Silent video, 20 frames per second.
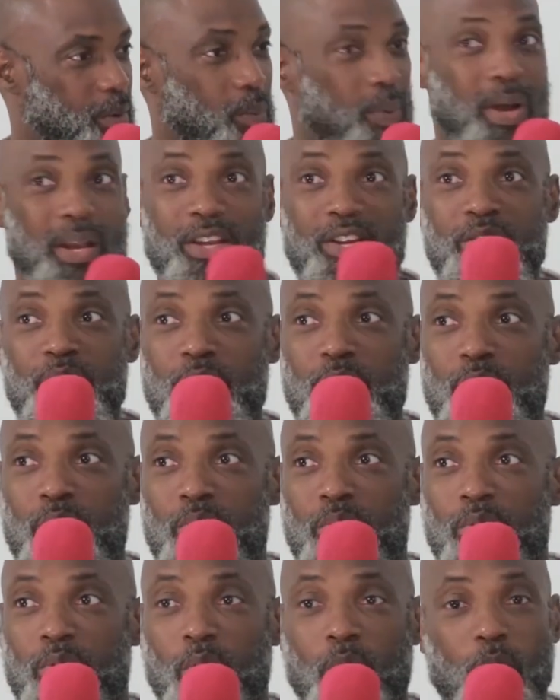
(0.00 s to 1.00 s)
when
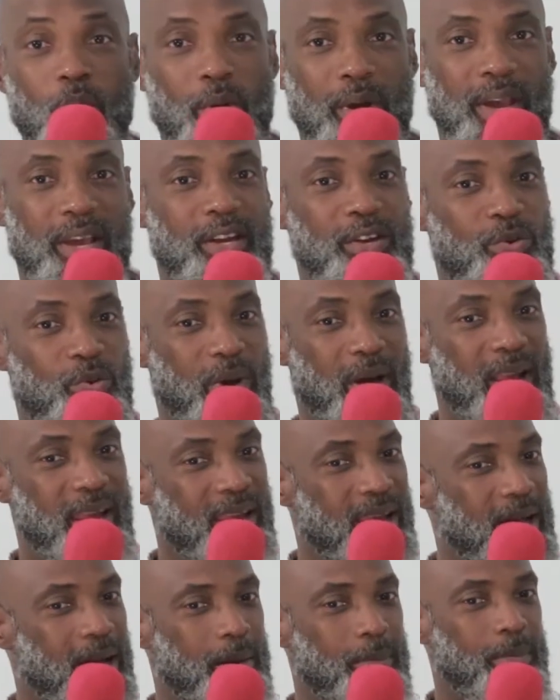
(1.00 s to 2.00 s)
you go into a
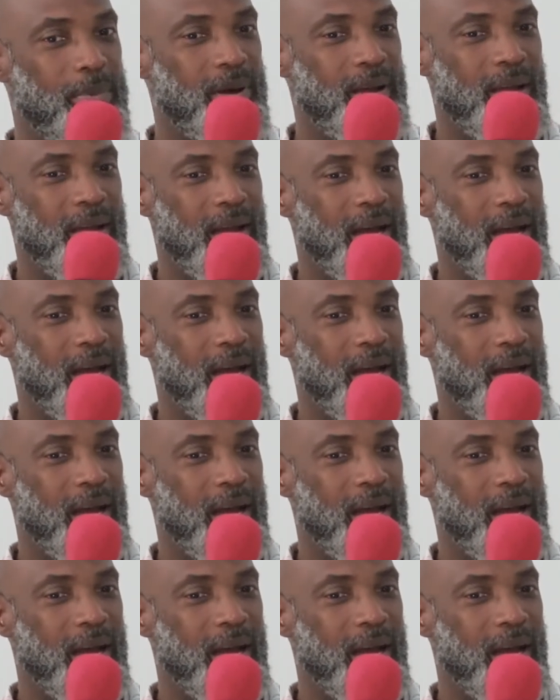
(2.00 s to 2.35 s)
lab